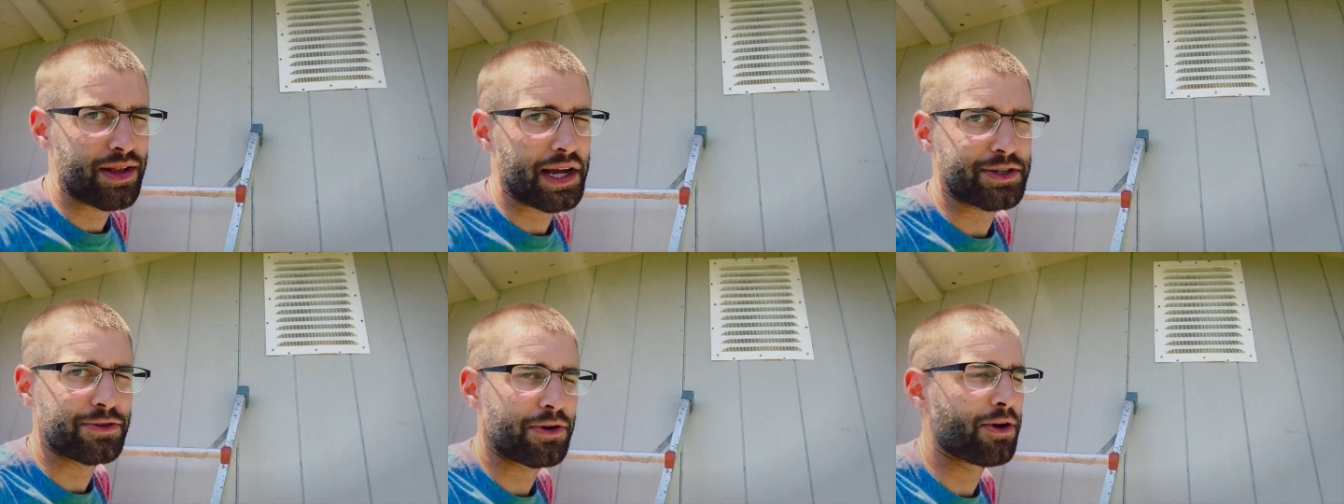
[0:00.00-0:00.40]

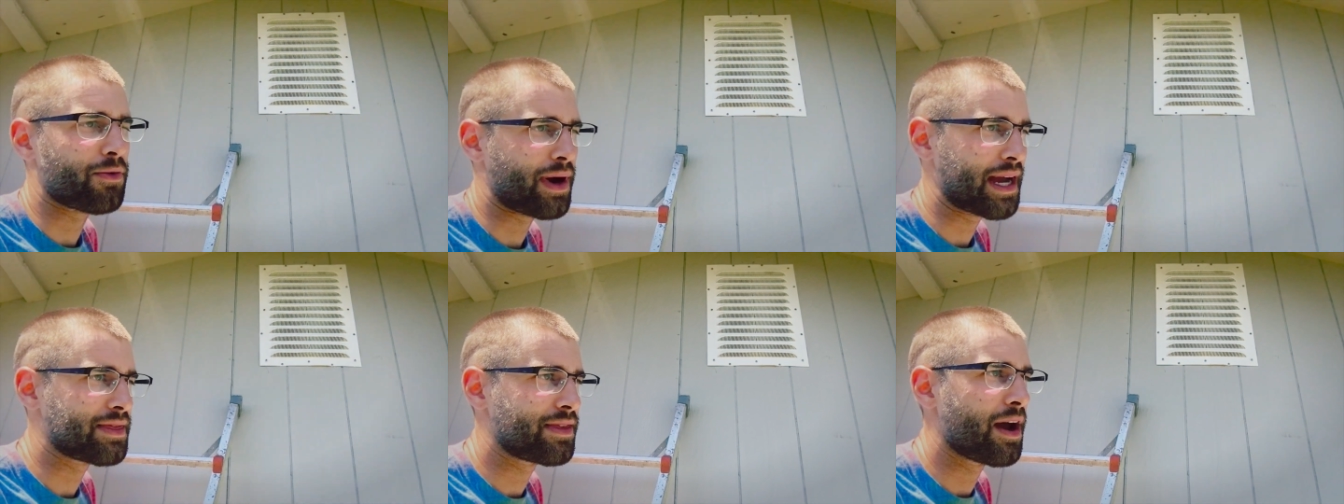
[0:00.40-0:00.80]

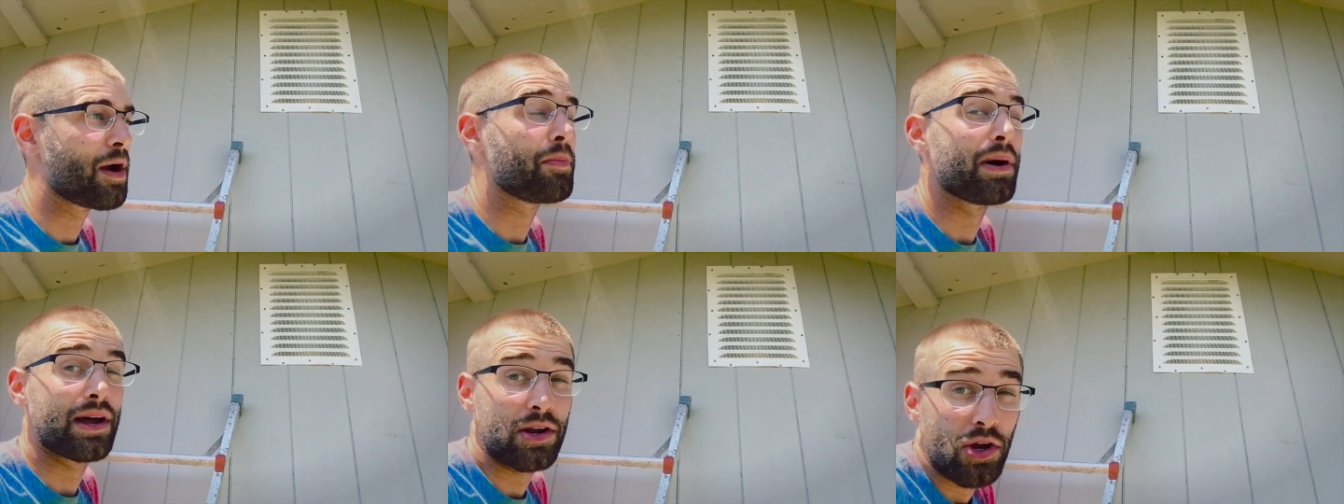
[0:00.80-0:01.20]
electrical right
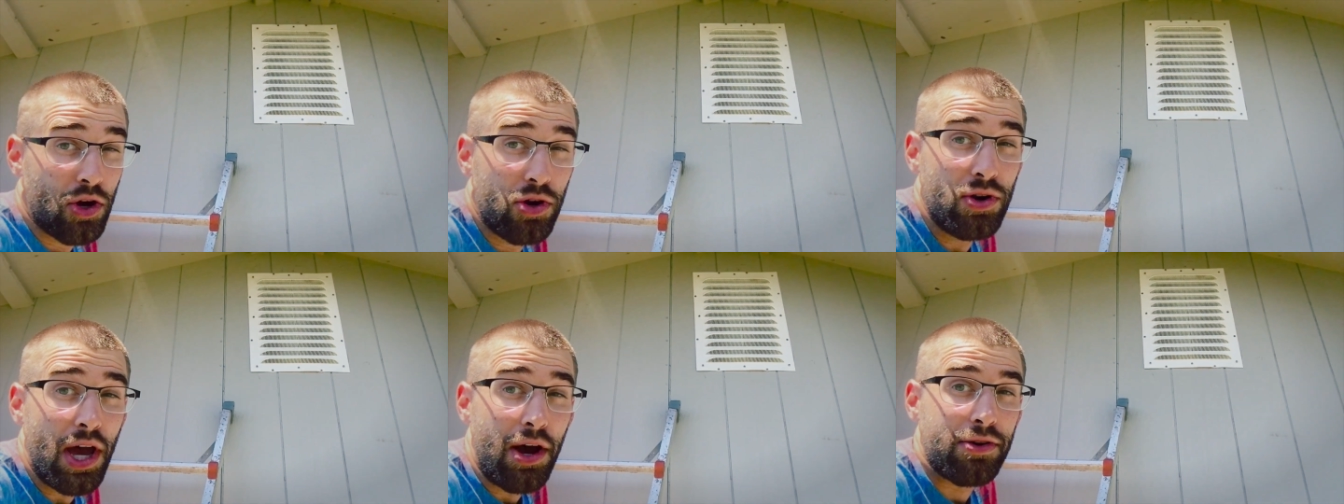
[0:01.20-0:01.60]
there but
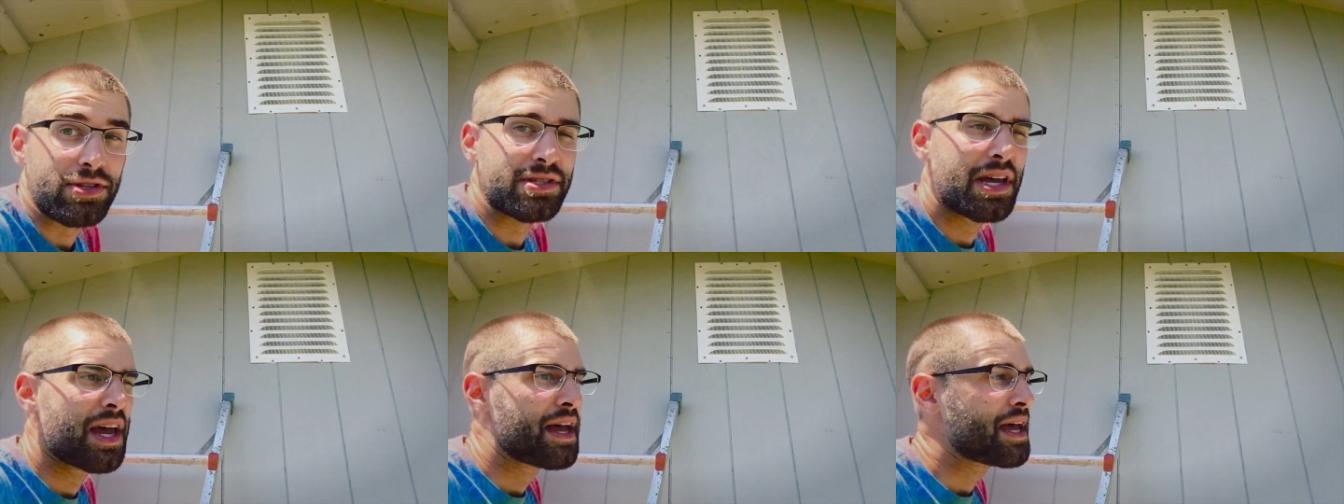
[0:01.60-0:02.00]
who
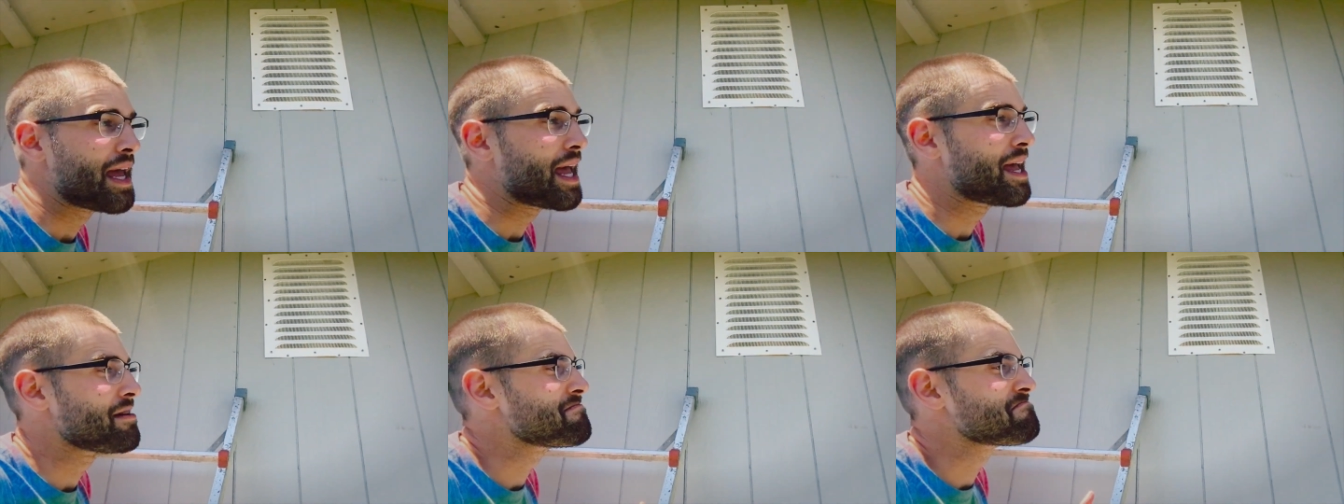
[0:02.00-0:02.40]
knows?
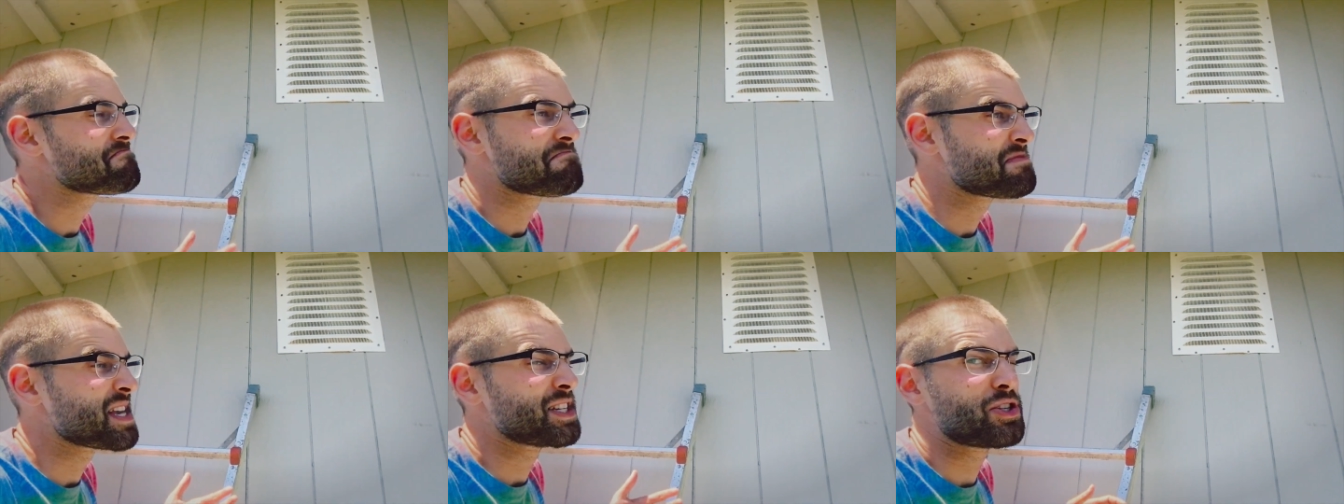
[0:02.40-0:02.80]
It,
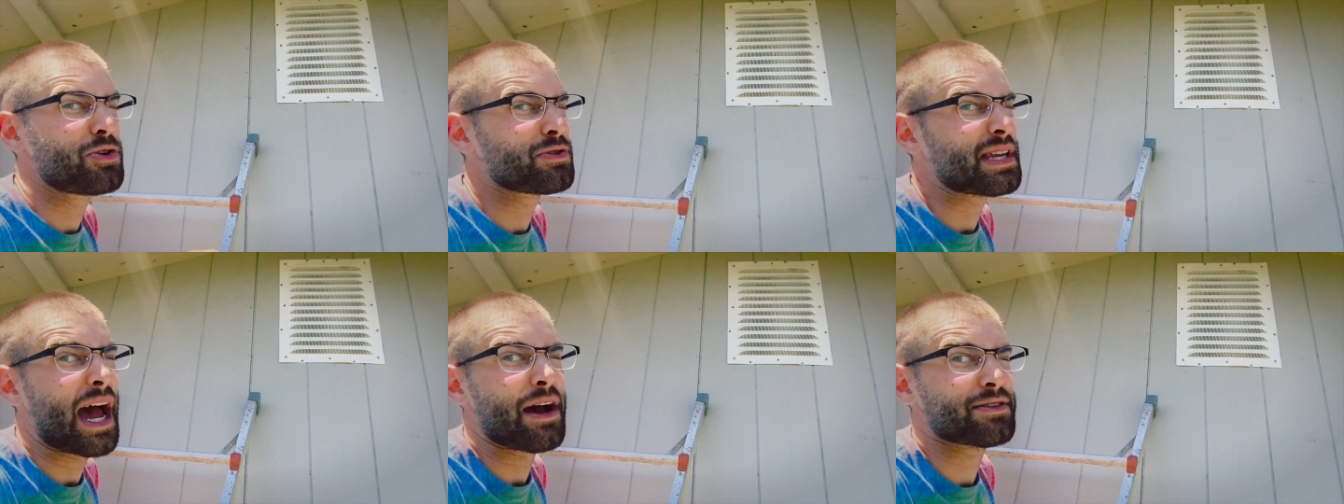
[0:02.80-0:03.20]
these
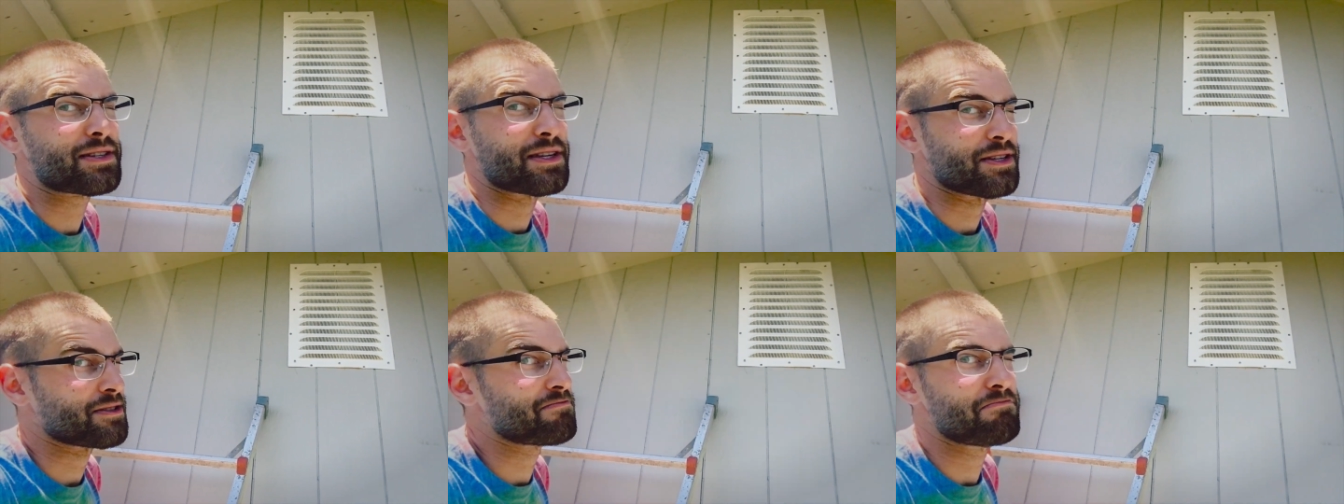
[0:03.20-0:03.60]
used
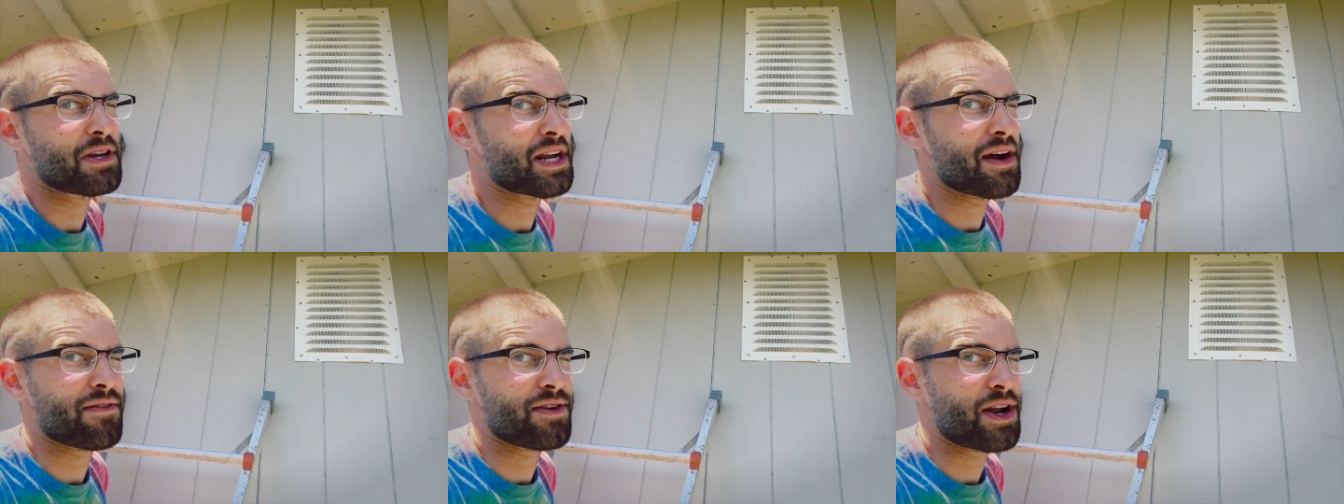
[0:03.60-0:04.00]
houses,
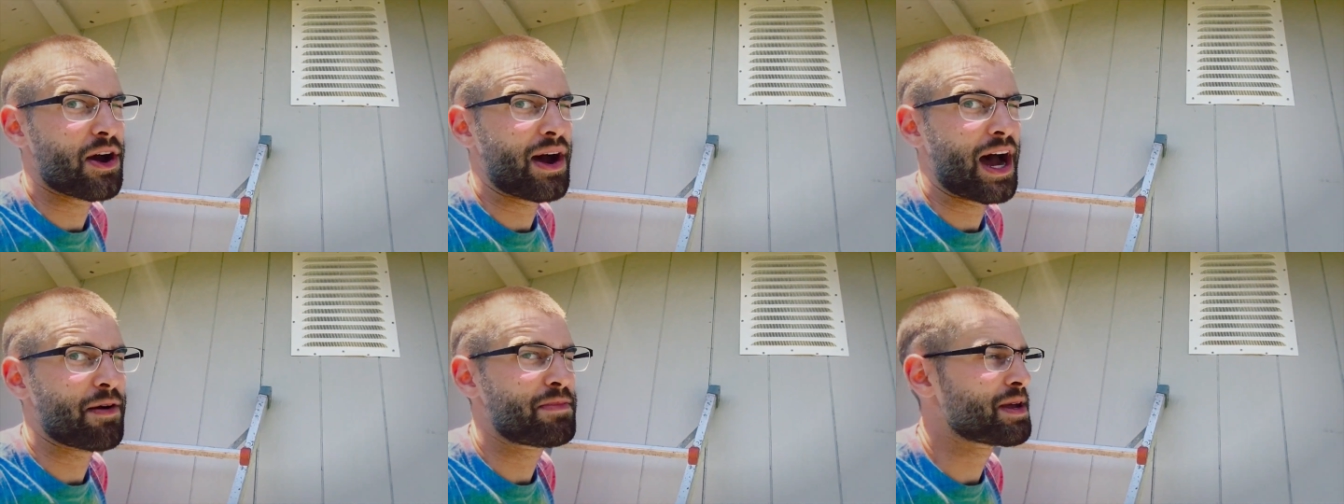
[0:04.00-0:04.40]
you never
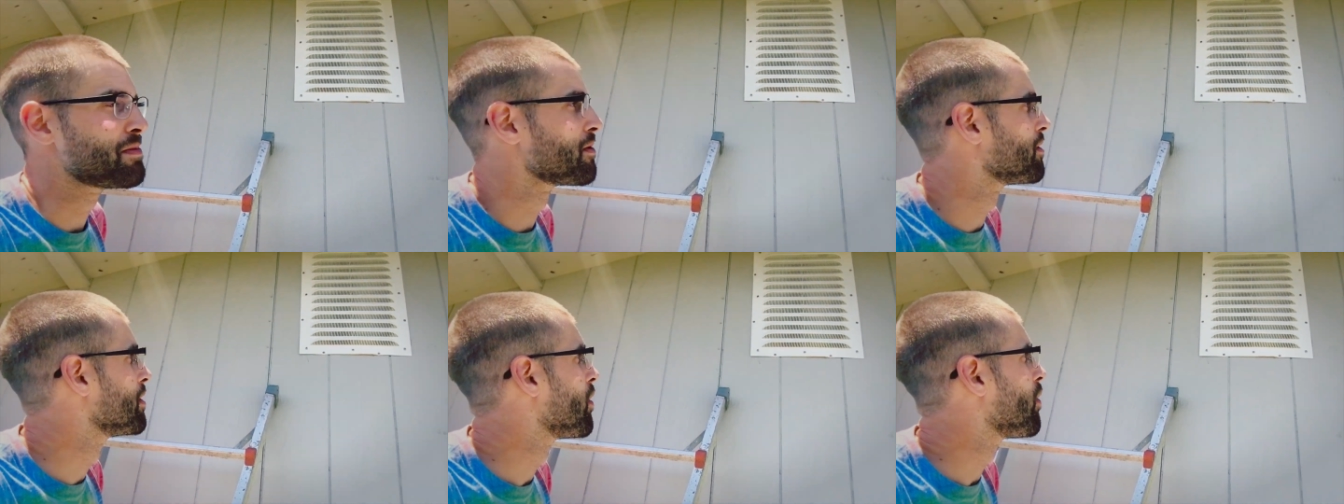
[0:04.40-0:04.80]
know how people